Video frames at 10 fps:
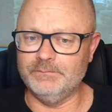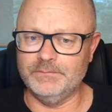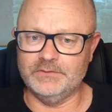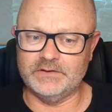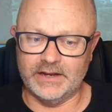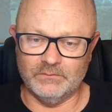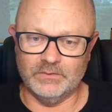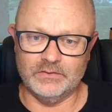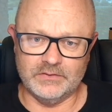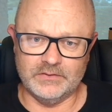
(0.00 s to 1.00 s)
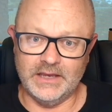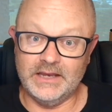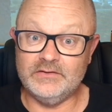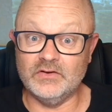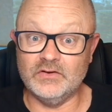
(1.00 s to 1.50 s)
starting with
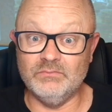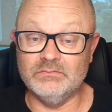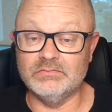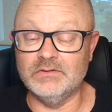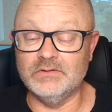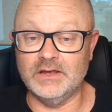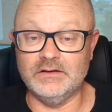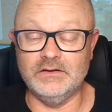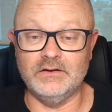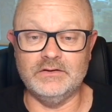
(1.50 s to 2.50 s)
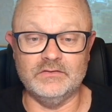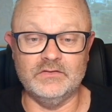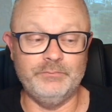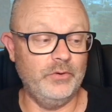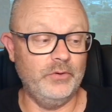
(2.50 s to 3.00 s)
eSIM. Does it
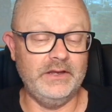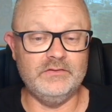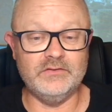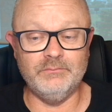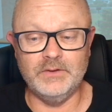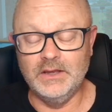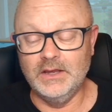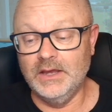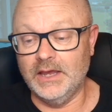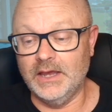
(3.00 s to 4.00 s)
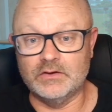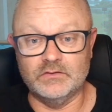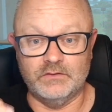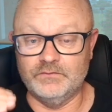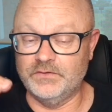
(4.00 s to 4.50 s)
support eSIM? Because
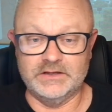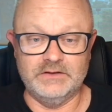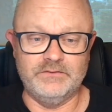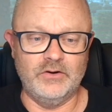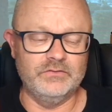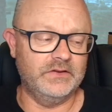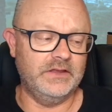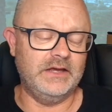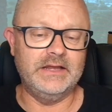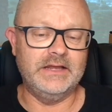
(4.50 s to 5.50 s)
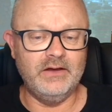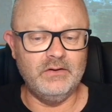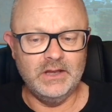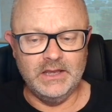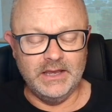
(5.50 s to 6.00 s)
I've fully evolved to that
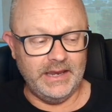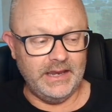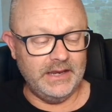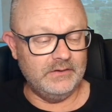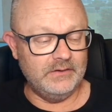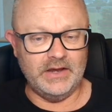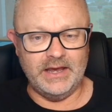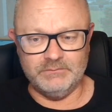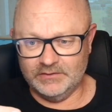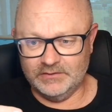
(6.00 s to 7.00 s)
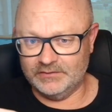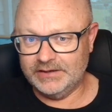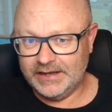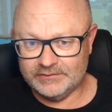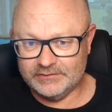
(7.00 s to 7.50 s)
now, and yes, it
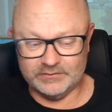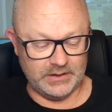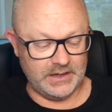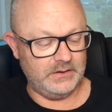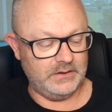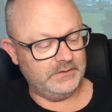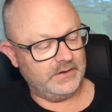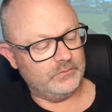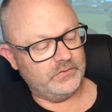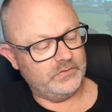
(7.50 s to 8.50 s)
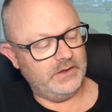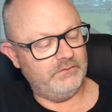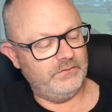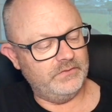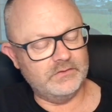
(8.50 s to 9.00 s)
does. It does also have
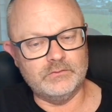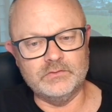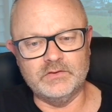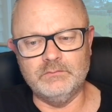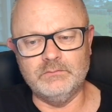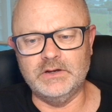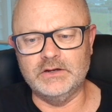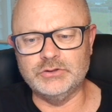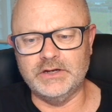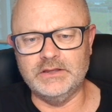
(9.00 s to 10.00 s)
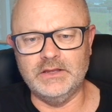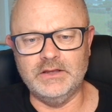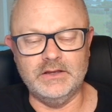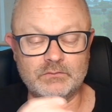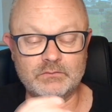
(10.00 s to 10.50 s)
a physical SIM tray
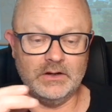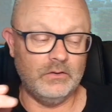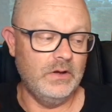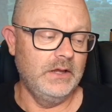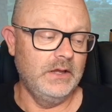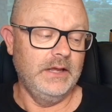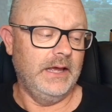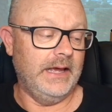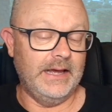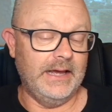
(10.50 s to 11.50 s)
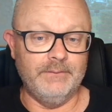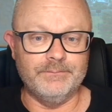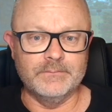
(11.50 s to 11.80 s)
there as well. Does